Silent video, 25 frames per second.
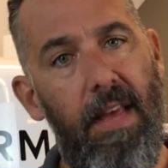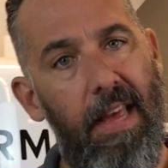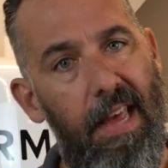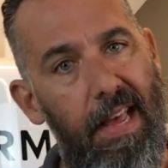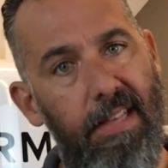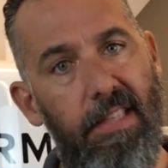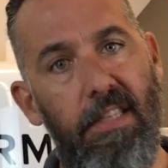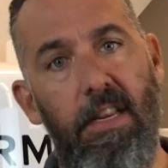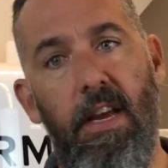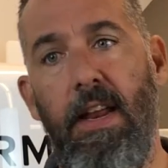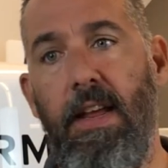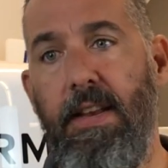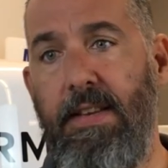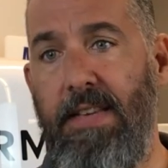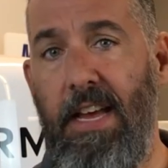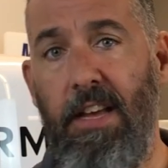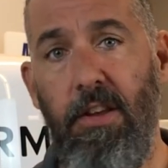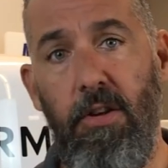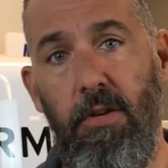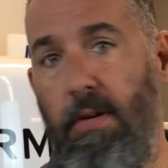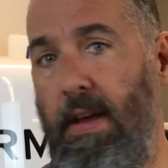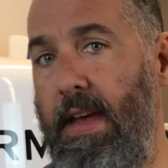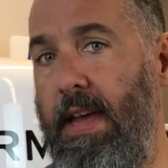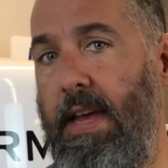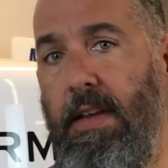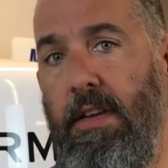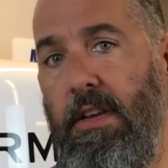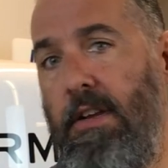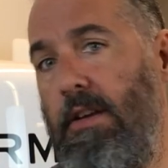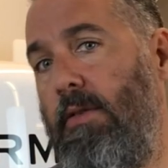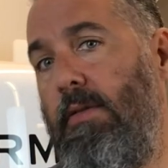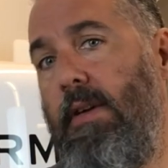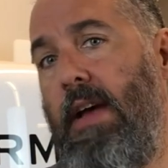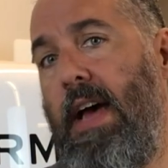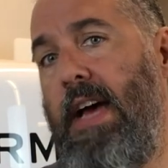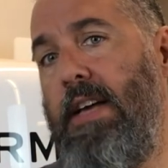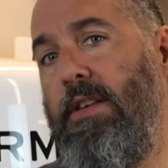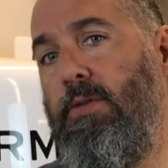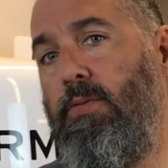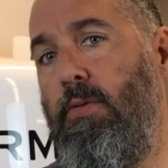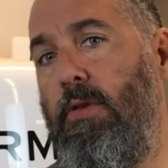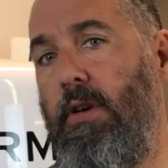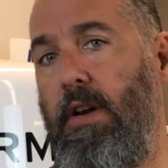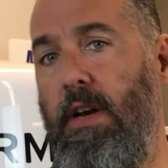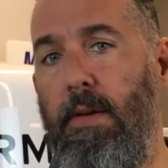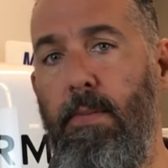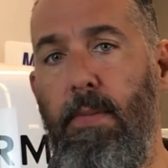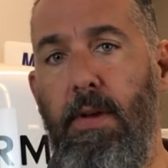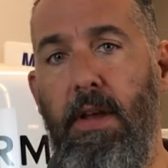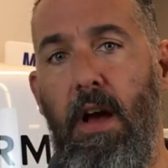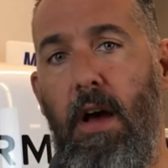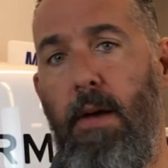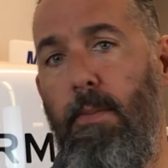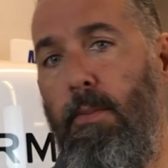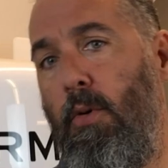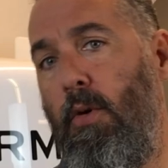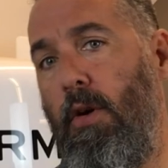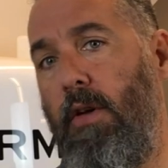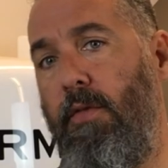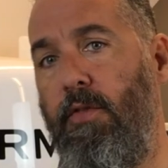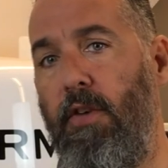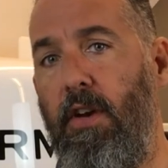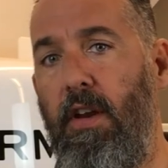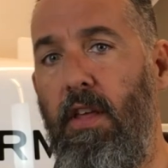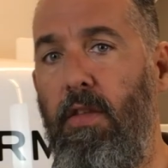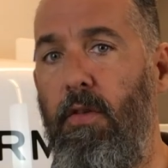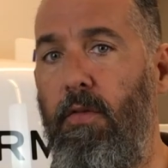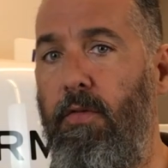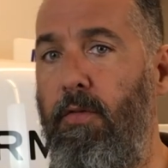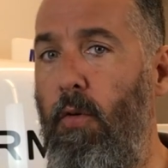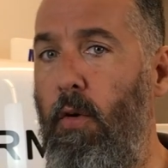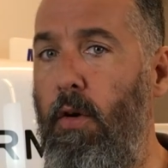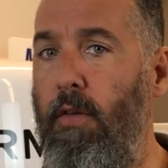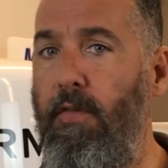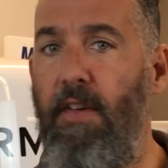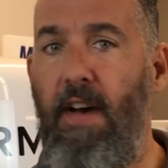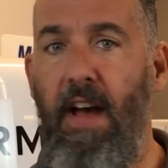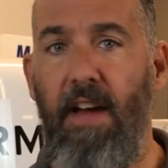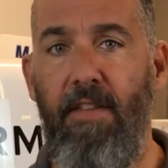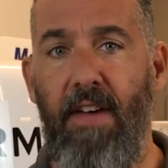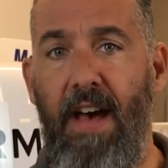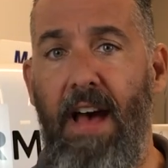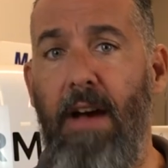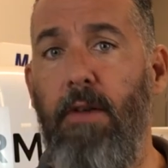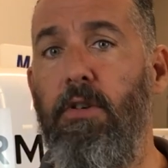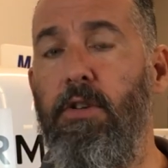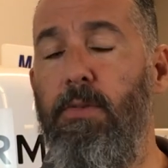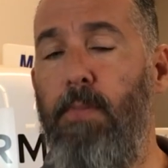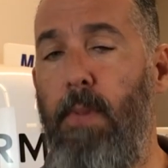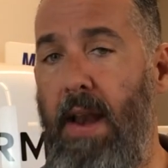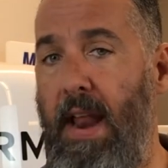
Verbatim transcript: it's going to tell you, hey, you know, guys, we're going to be on board for another four or five hours,